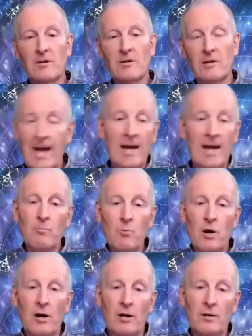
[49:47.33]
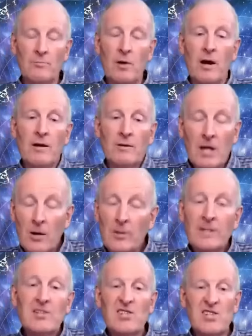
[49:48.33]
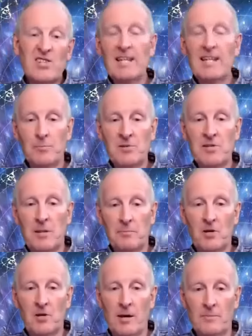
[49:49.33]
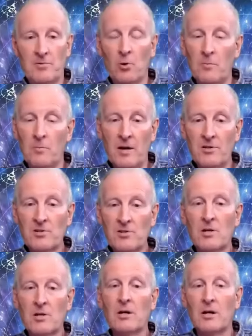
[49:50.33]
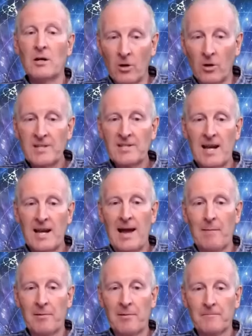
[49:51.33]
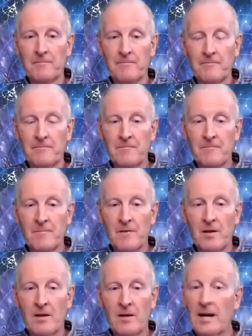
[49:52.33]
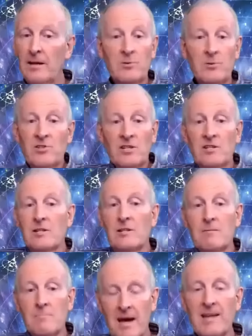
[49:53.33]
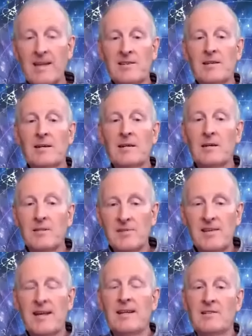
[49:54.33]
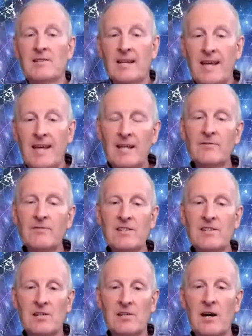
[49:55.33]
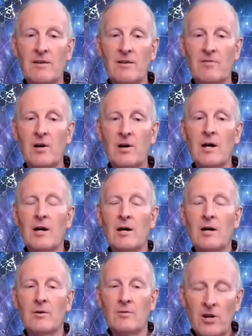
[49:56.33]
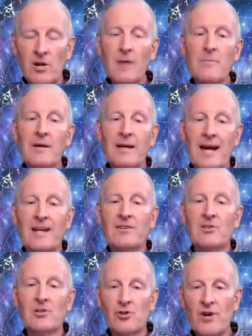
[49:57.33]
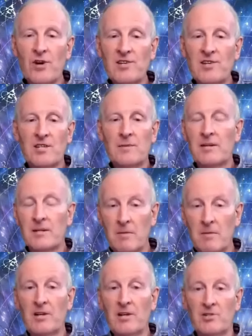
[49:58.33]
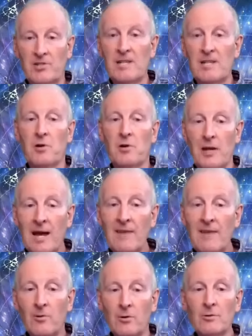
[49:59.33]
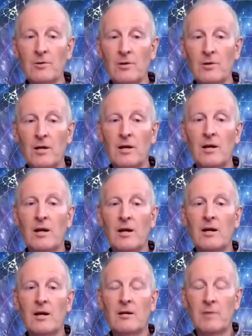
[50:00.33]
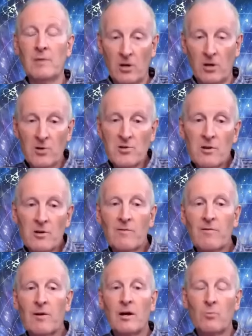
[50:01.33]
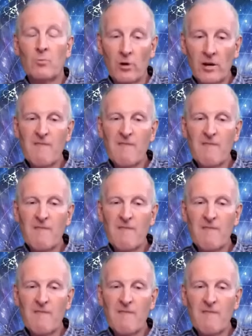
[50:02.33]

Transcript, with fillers: let him work by going to sleep sometimes almost on his lap. And it was just an amazing sense again of his love that I began to trust him at a much deeper level because of what